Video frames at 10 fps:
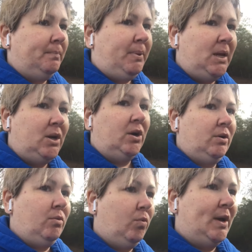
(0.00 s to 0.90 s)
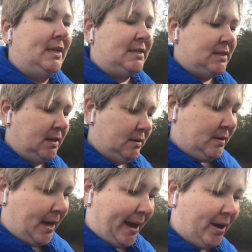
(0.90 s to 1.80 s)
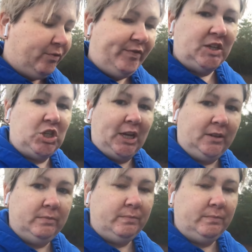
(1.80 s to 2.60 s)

Peter was out fishing